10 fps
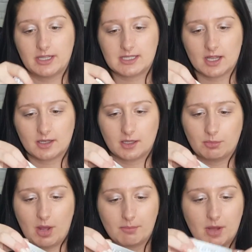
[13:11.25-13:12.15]
These like little
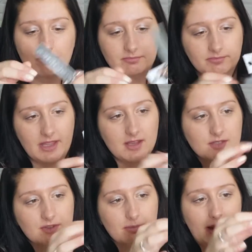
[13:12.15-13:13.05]
pom-pom
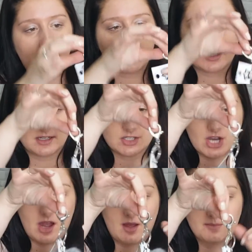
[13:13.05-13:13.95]
things for your bag, like a little
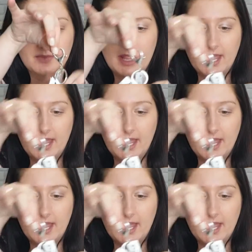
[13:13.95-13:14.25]
charm,